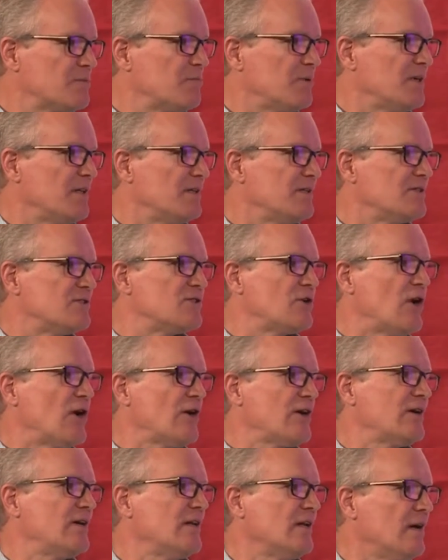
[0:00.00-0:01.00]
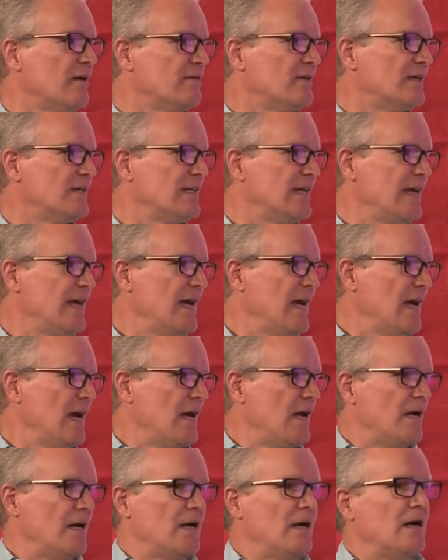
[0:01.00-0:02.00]
But in the talking of it,
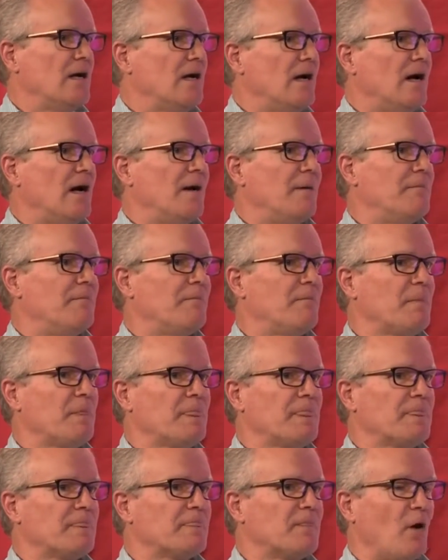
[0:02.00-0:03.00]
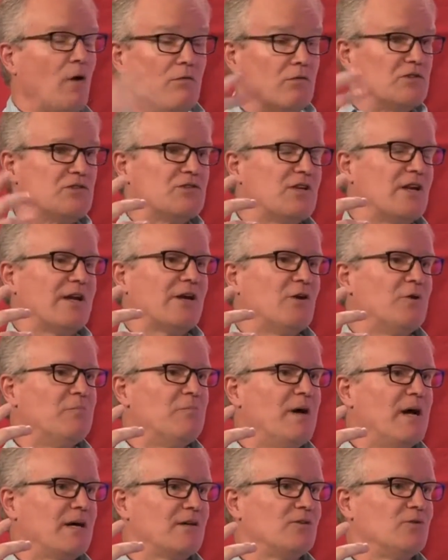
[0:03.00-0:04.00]
all of a sudden I go
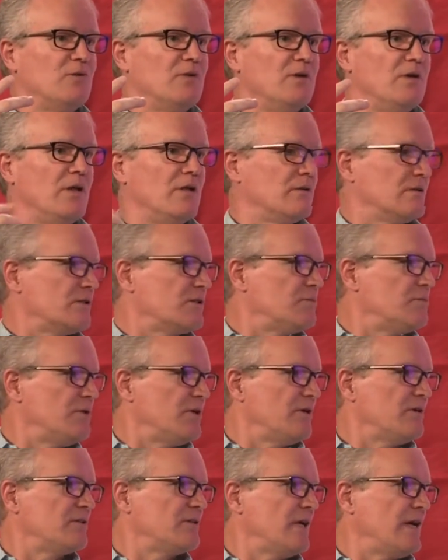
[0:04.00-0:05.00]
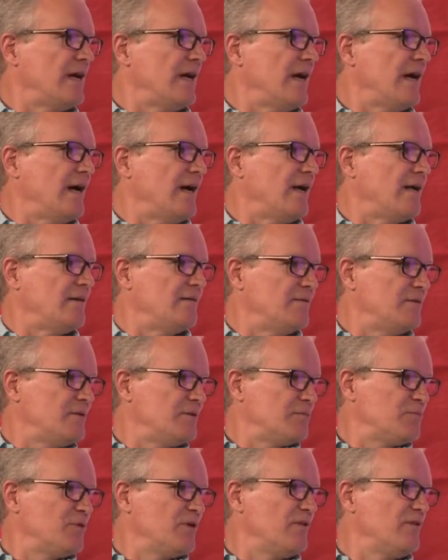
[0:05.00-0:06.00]
back to another experience I had
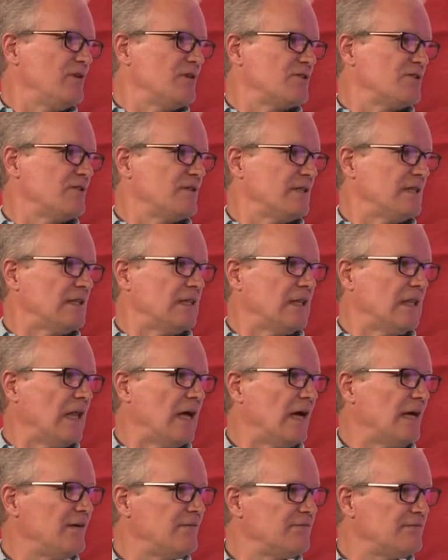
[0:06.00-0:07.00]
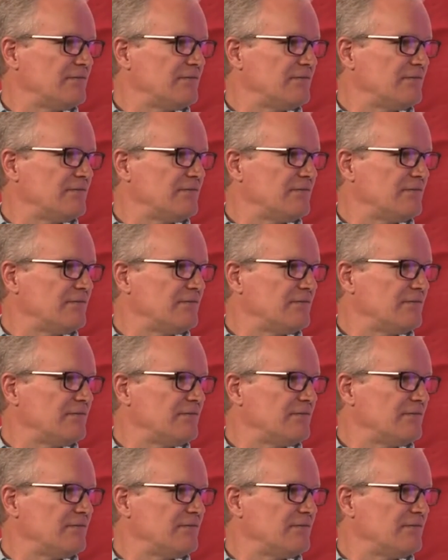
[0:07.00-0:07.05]
previously in life,